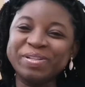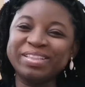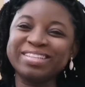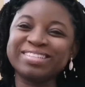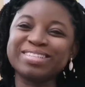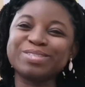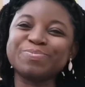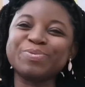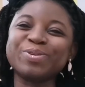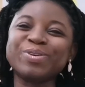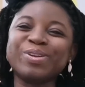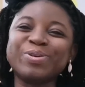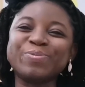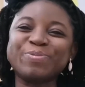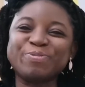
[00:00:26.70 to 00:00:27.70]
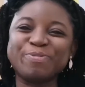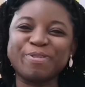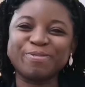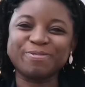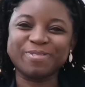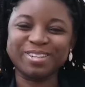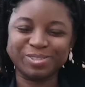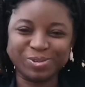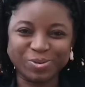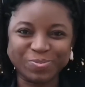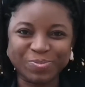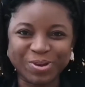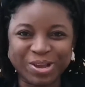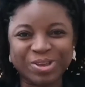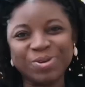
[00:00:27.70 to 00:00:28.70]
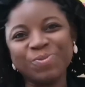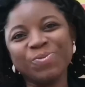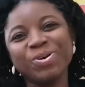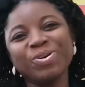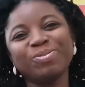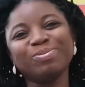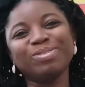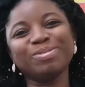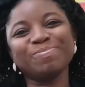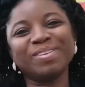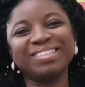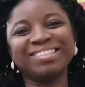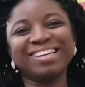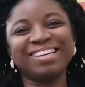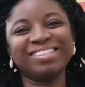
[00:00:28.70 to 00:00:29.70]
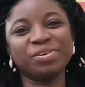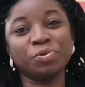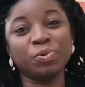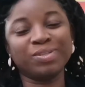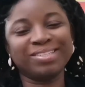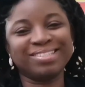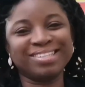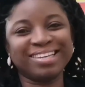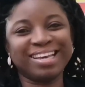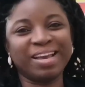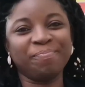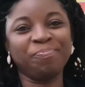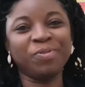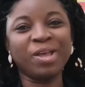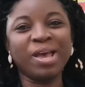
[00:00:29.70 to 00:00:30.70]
this is Bukola of Factor, but you're welcome to my channel once again.